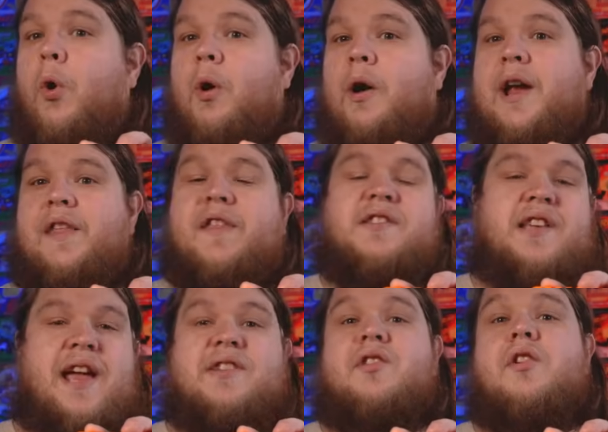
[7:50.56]
or in this
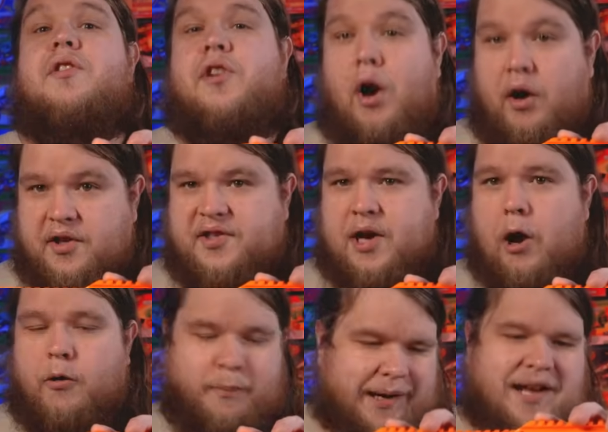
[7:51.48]
case, Dart
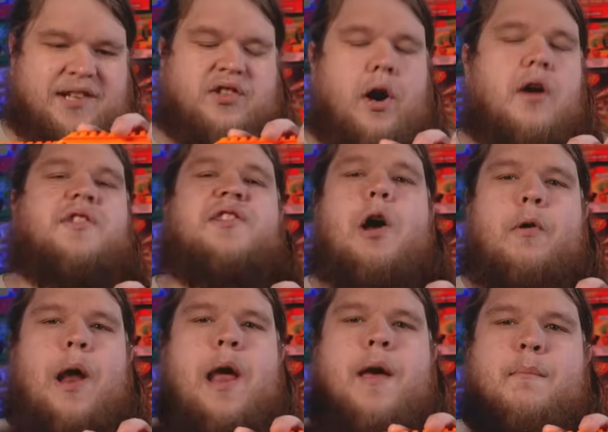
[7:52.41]
Zone, because Dart
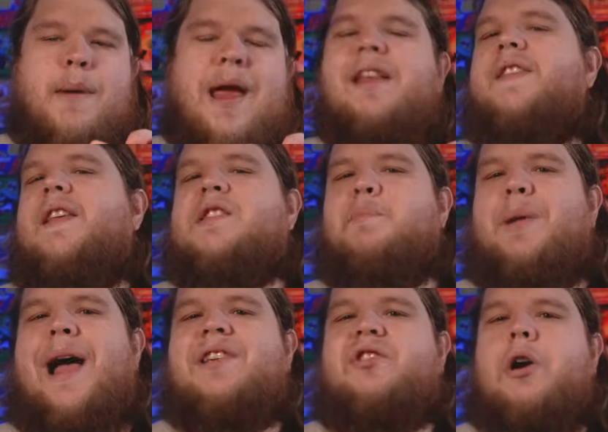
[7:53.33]
Zone made this
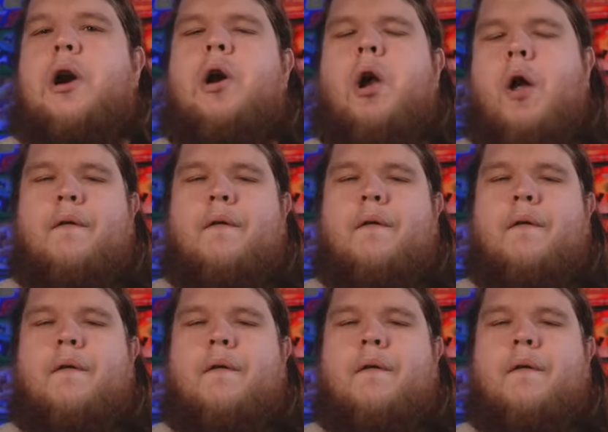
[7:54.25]
blaster